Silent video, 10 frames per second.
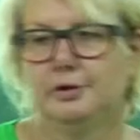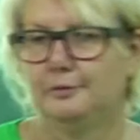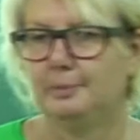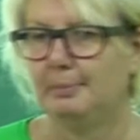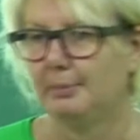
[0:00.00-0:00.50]

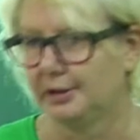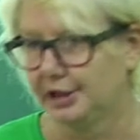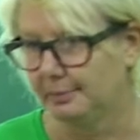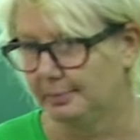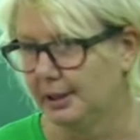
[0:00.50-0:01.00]
of
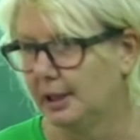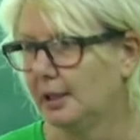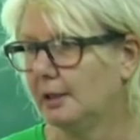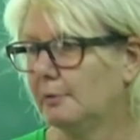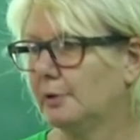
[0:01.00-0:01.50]
membership,
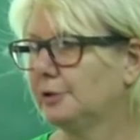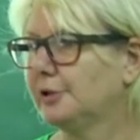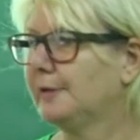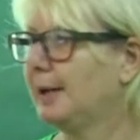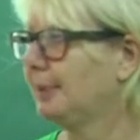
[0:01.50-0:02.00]
roles
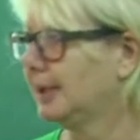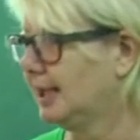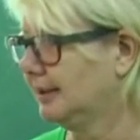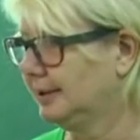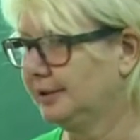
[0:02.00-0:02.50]
of
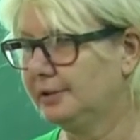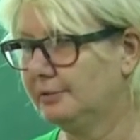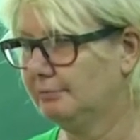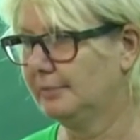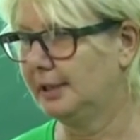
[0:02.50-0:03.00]
apparatus
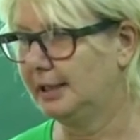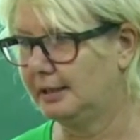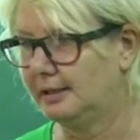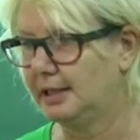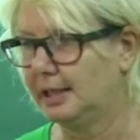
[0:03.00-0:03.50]

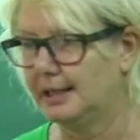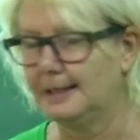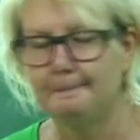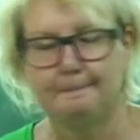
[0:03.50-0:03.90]
in TA.